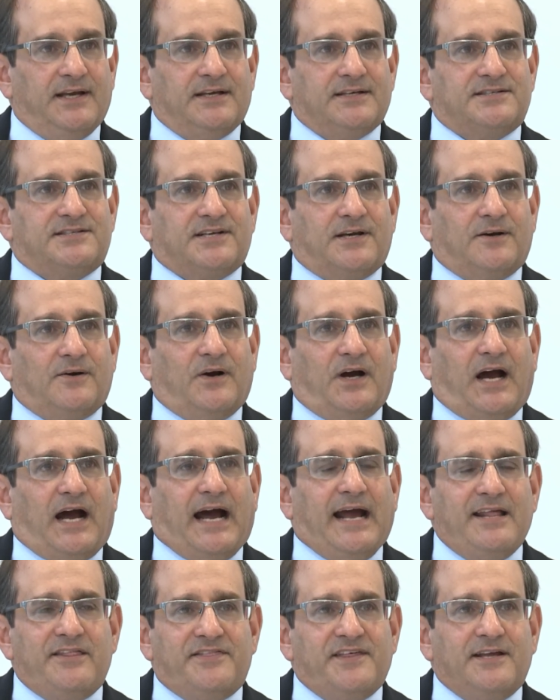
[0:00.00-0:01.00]
So
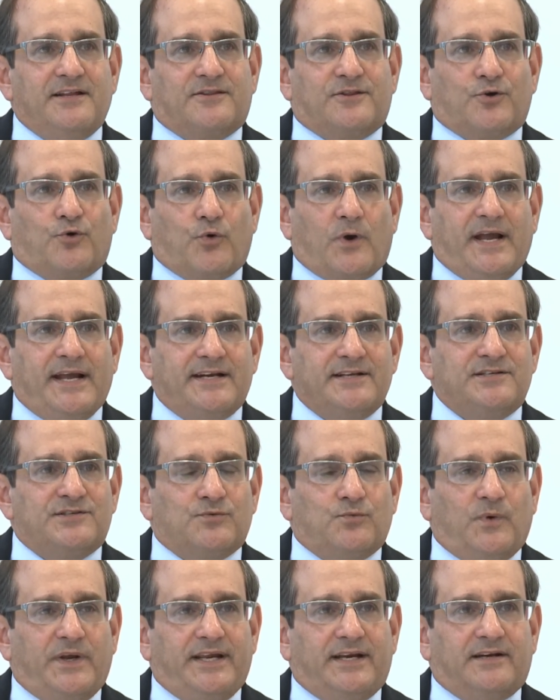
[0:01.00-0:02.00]
I think the greatest
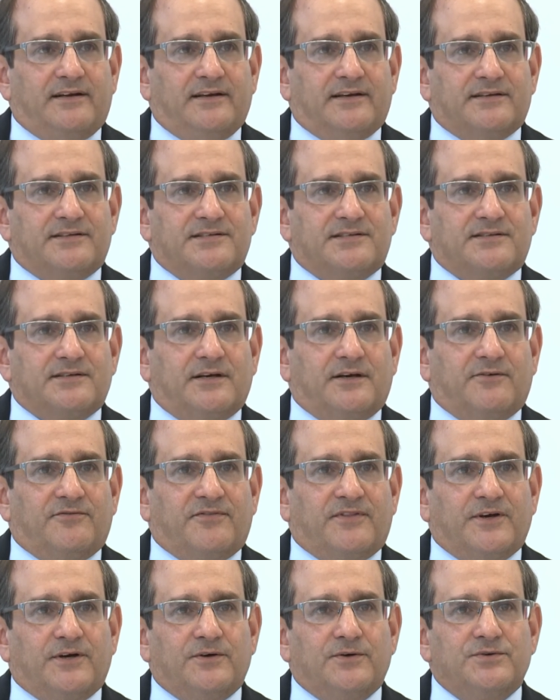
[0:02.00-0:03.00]
weakness
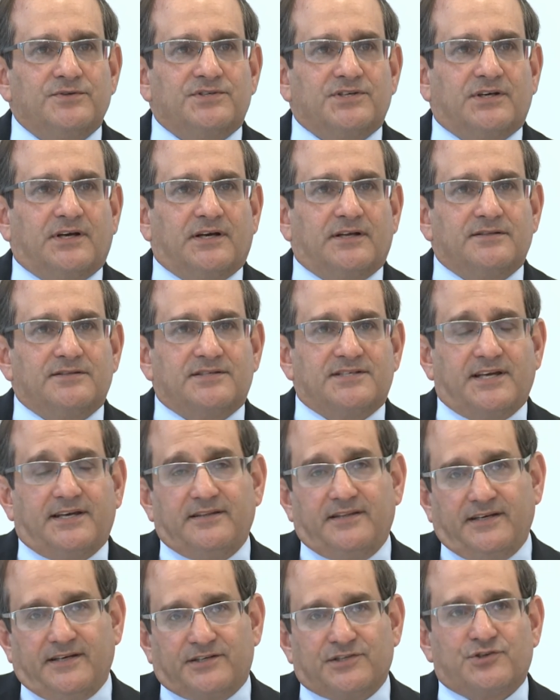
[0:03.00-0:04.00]
of those on, say,
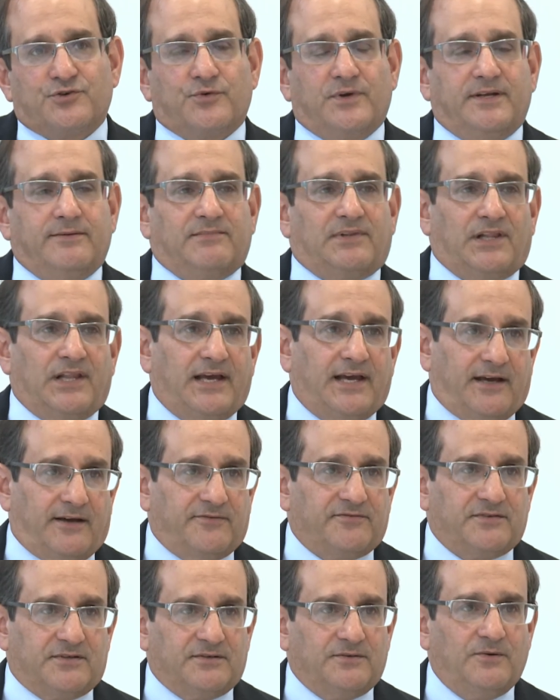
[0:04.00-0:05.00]
the extreme
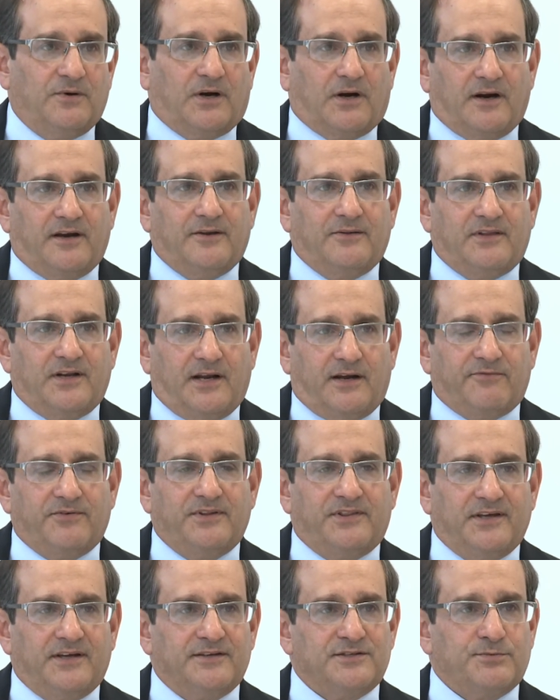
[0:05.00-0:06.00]
left, who argue that
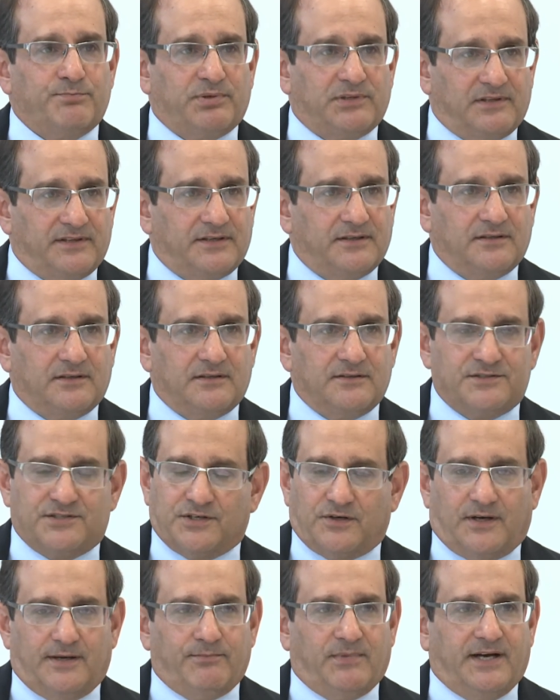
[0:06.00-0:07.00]
everything is political,
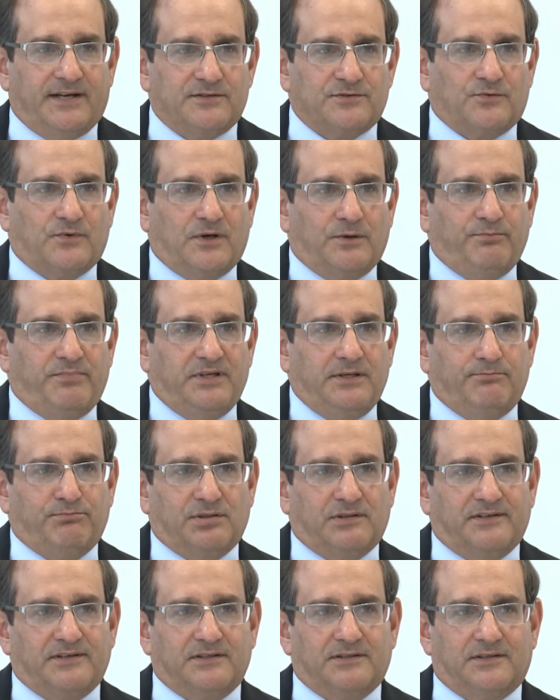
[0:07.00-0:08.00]
so I might as well be
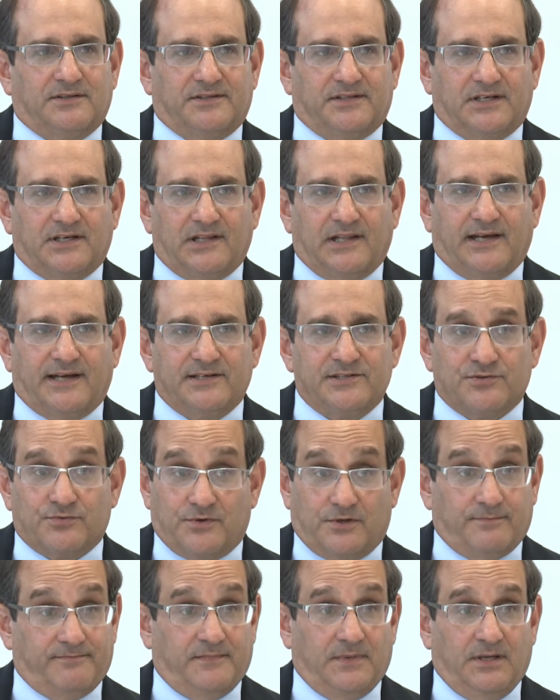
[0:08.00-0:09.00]
political in the
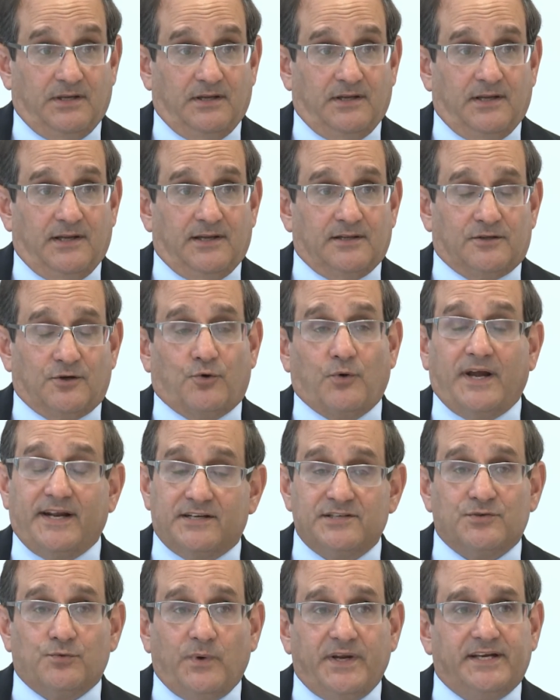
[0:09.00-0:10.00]
classroom, the
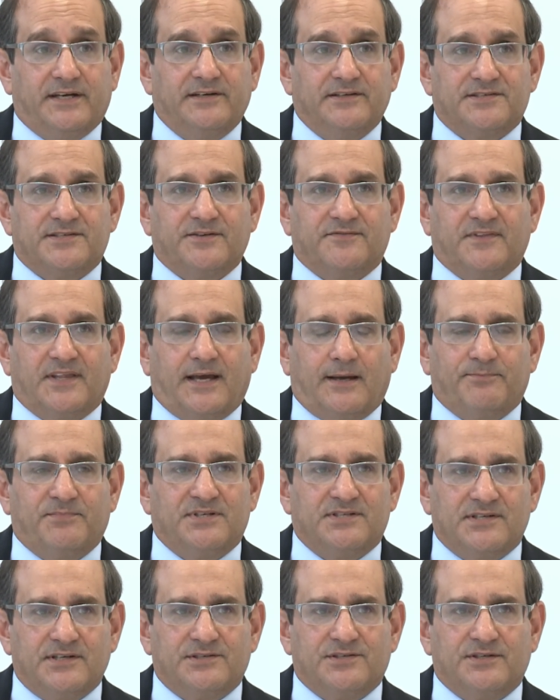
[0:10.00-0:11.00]
greatest weakness of that
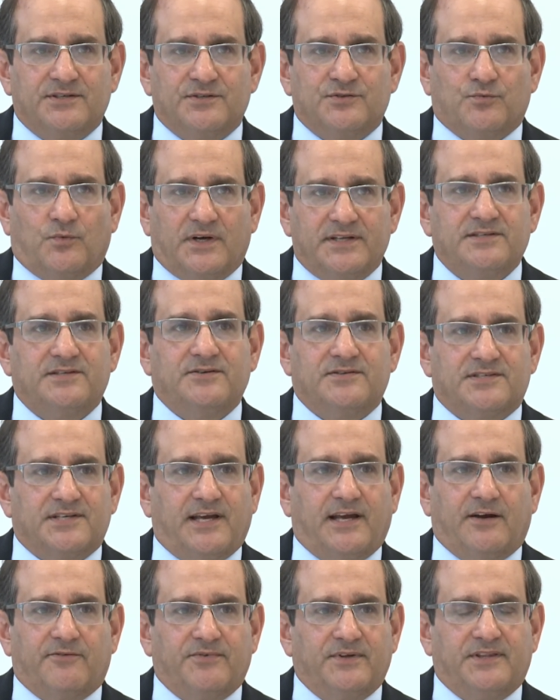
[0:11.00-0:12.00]
position is once you
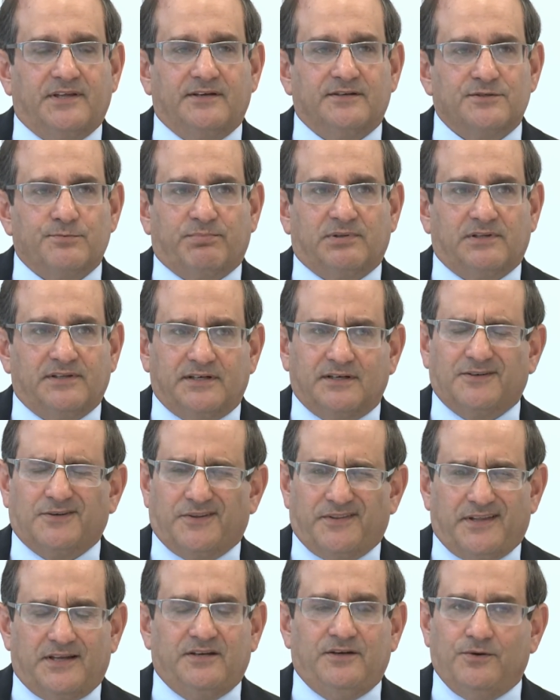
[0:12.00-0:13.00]
say everything is
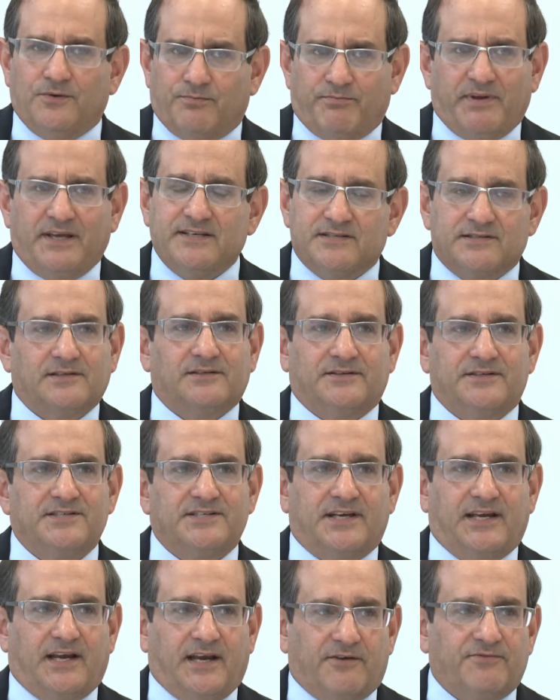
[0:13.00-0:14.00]
political, then you're basically
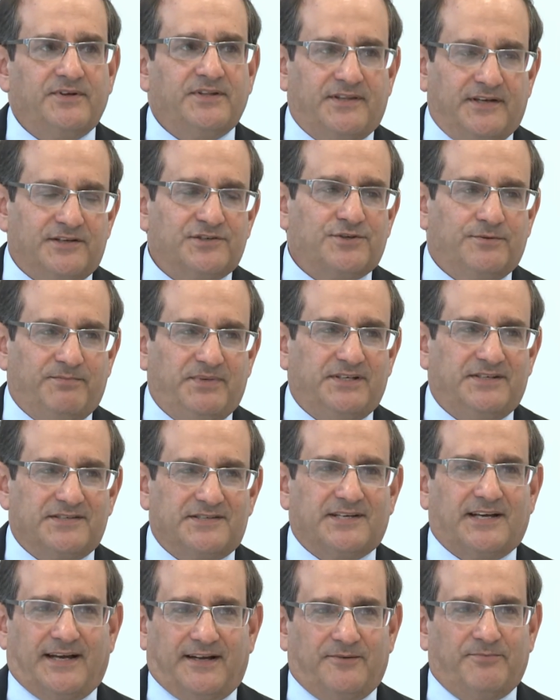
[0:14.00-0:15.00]
saying everything should be
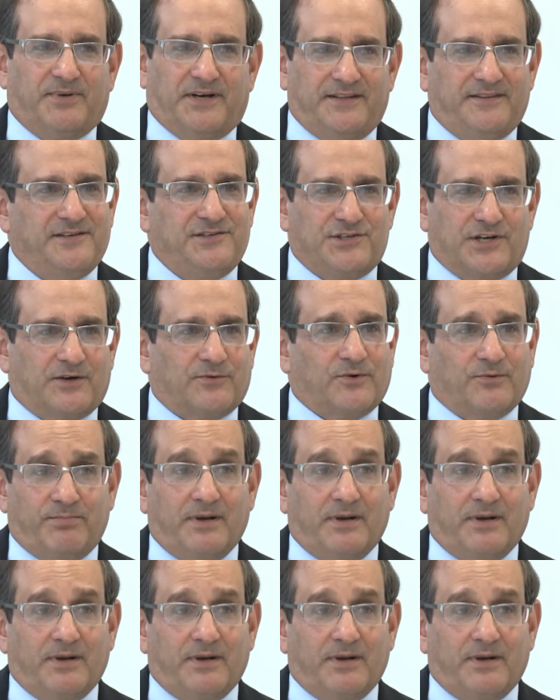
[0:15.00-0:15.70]
decided by the general